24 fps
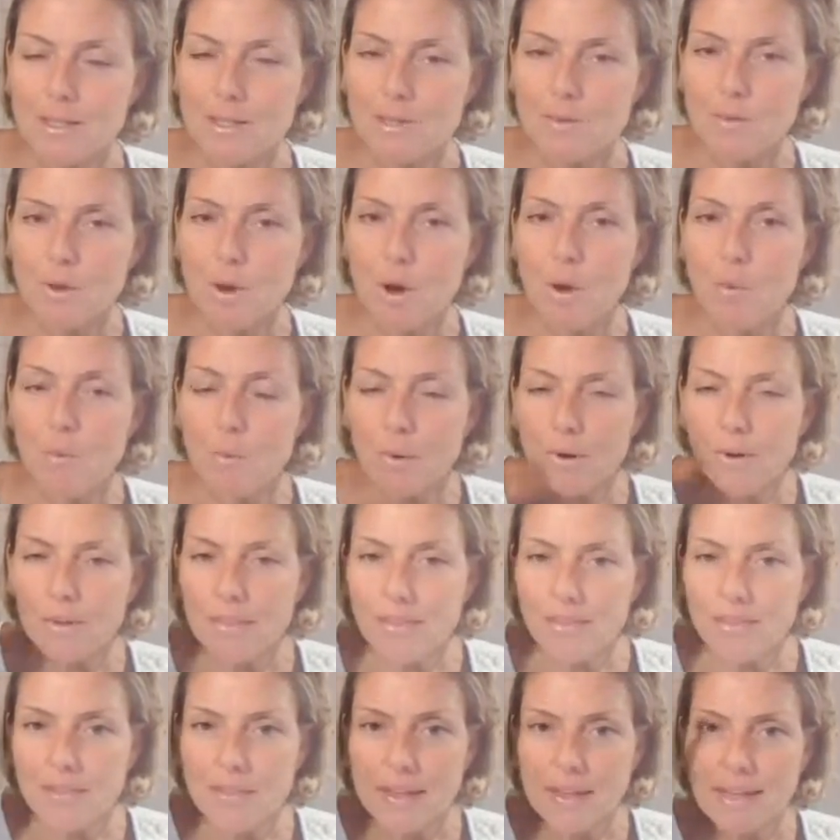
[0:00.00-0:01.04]
So when we're
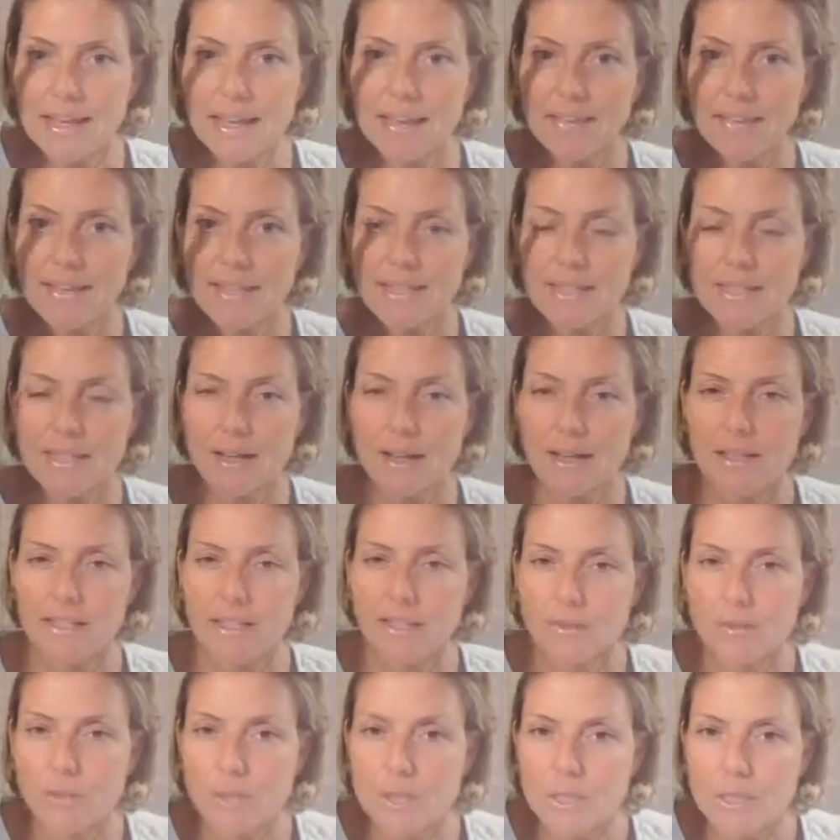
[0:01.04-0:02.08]
thinking these thoughts,
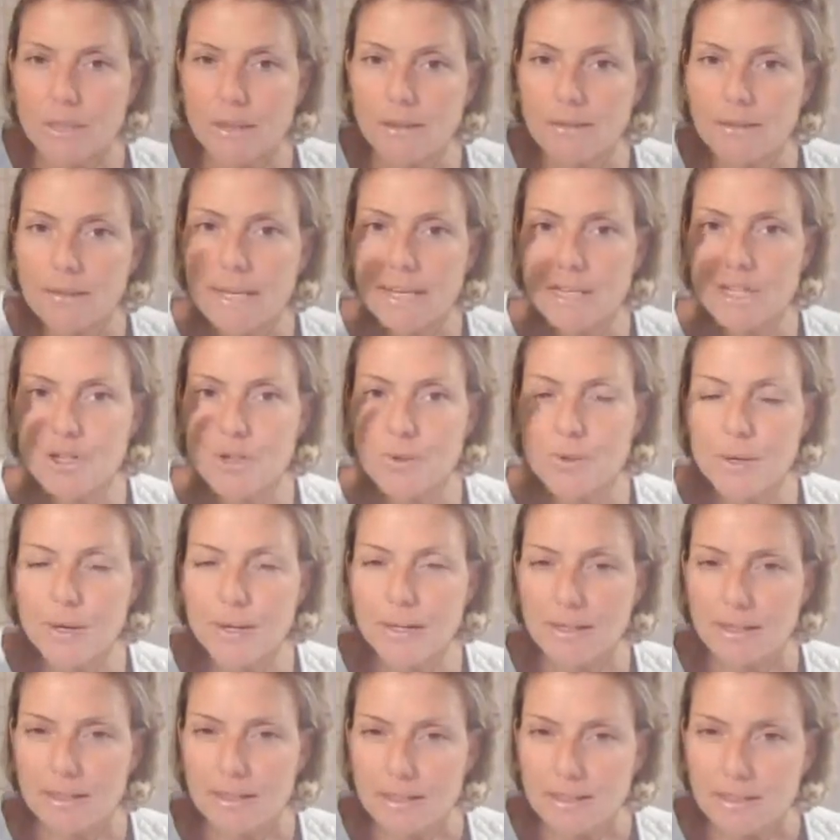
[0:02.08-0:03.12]
they're just electric